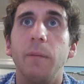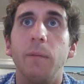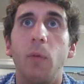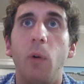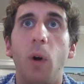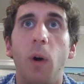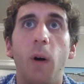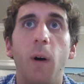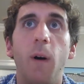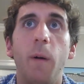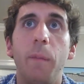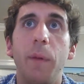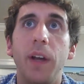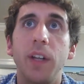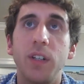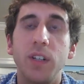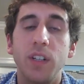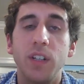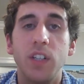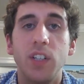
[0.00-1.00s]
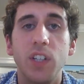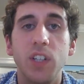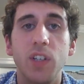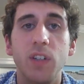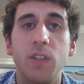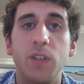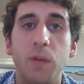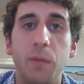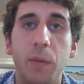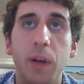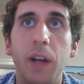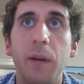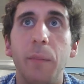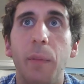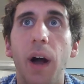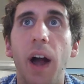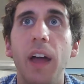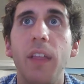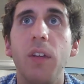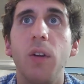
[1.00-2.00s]
where all major decisions are made
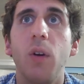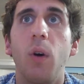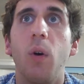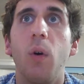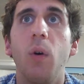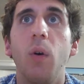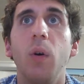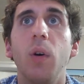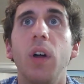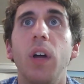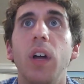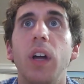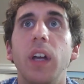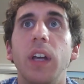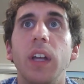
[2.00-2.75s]
by their whole,